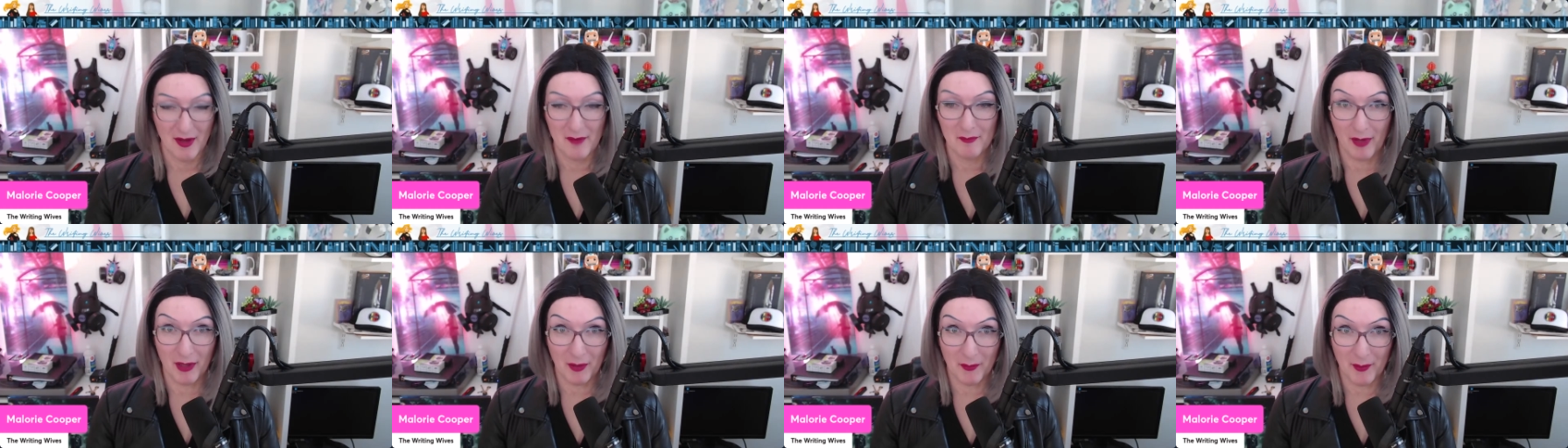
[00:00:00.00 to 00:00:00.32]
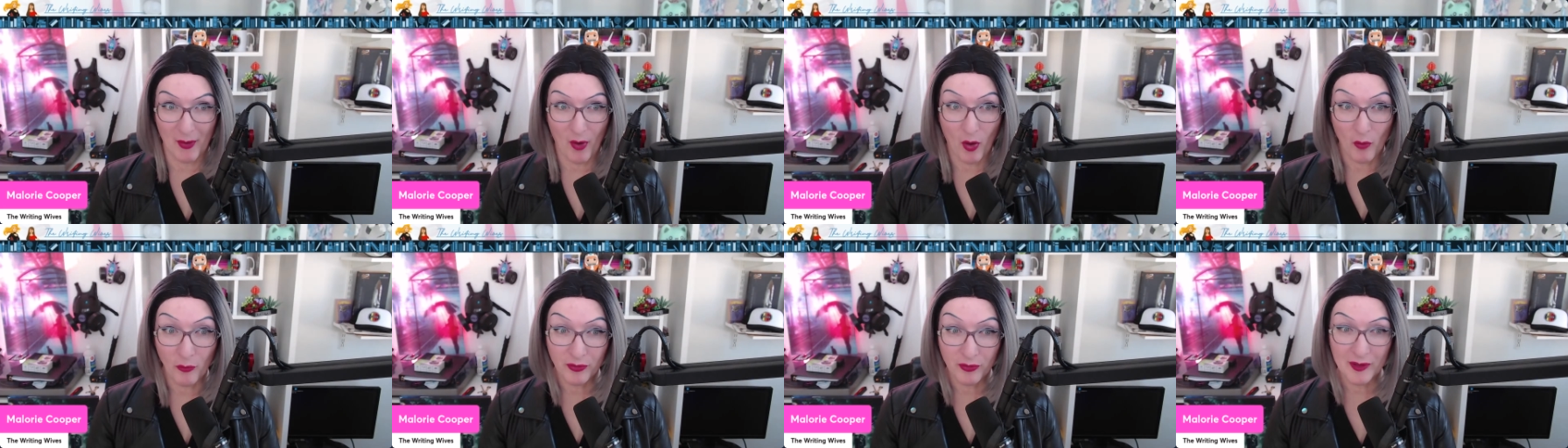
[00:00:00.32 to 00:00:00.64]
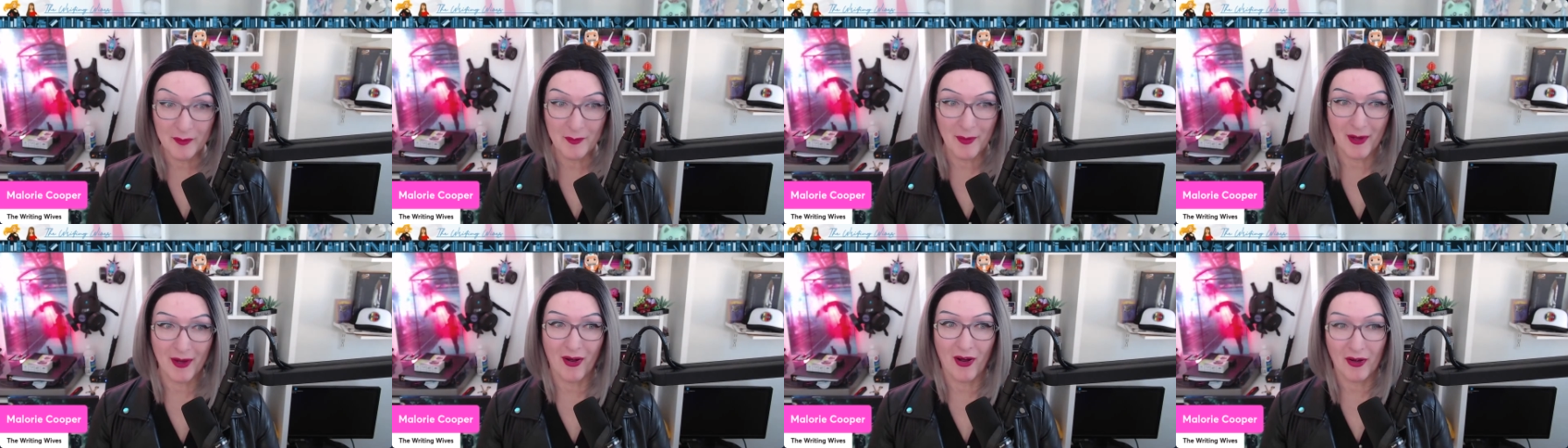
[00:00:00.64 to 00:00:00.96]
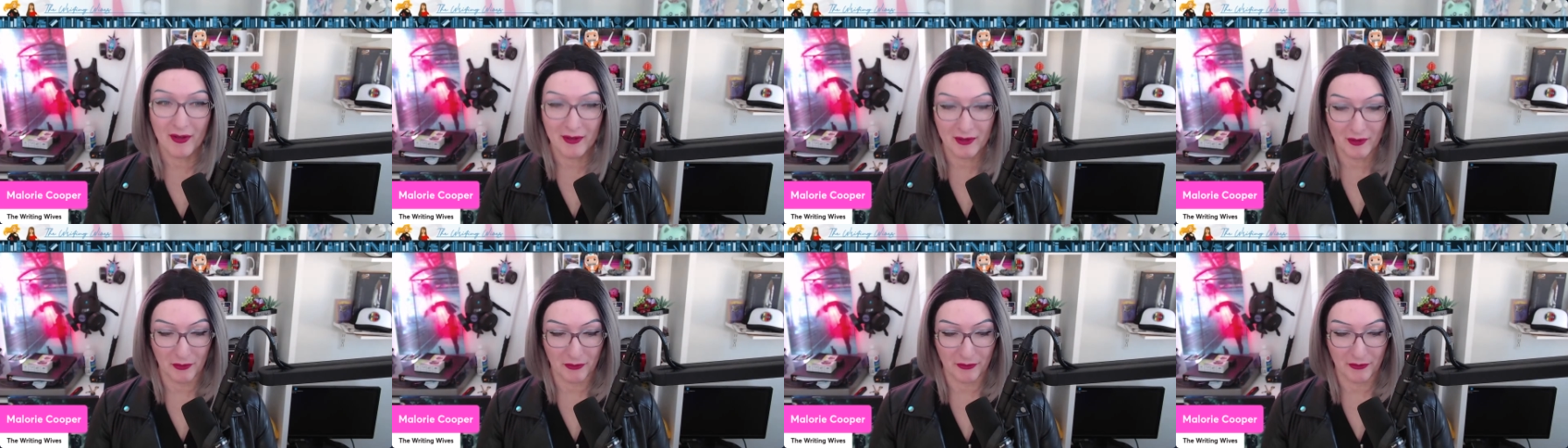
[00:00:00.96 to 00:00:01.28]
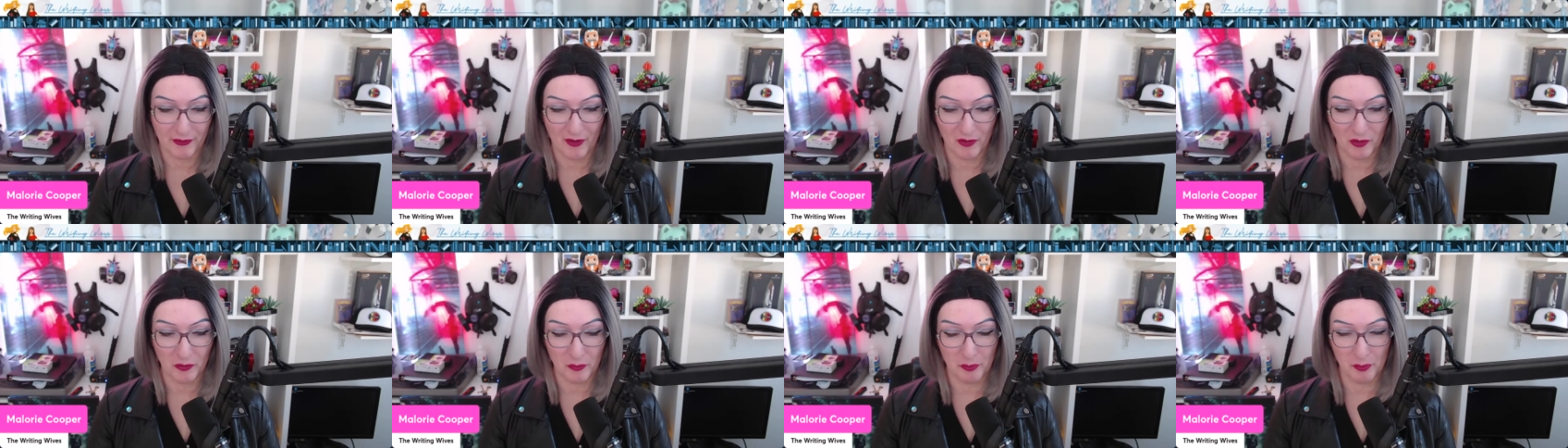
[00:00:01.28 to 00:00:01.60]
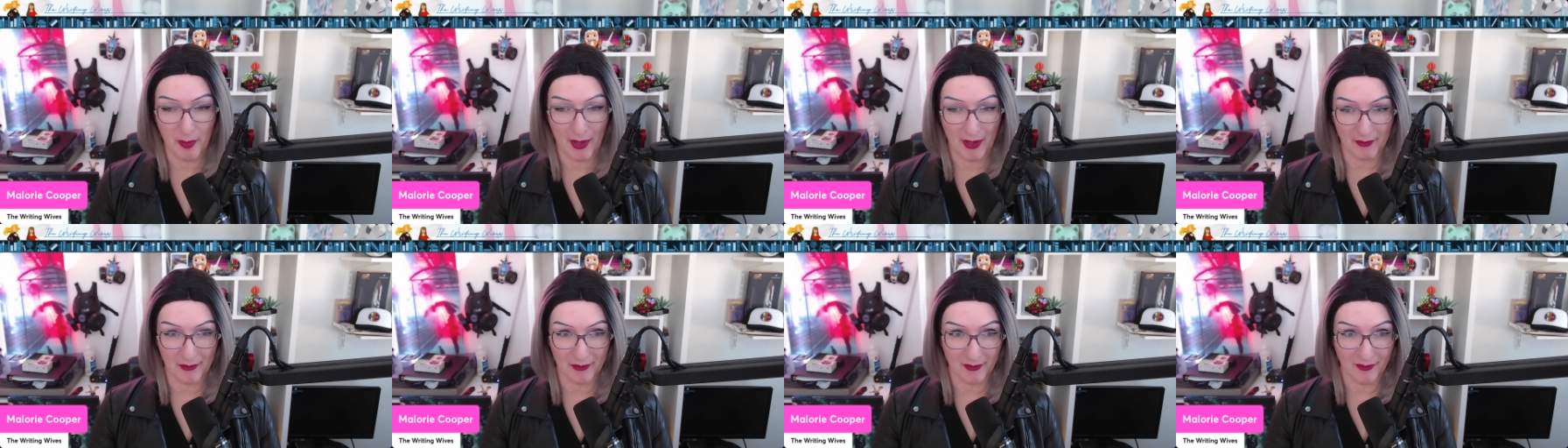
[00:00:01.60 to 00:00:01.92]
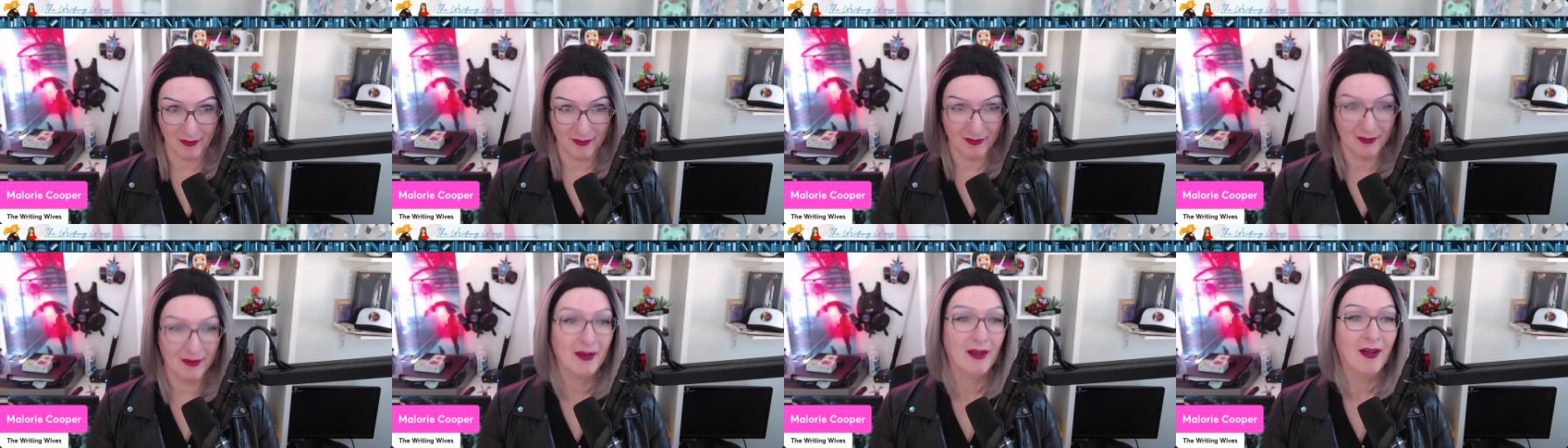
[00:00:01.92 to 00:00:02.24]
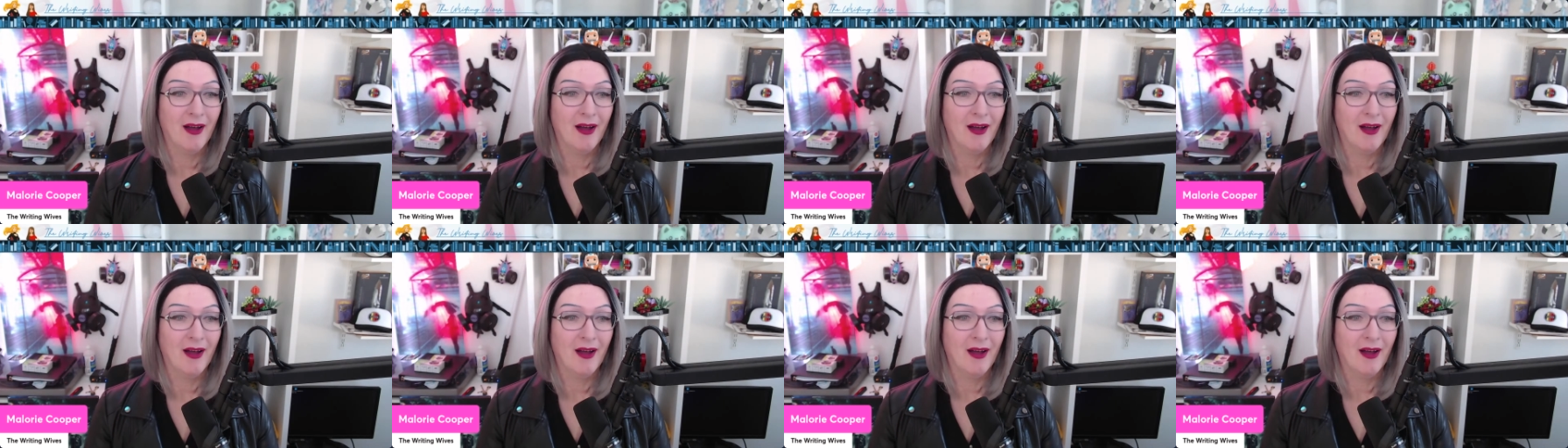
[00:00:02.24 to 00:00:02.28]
By the way, hopefully my audio sounds better.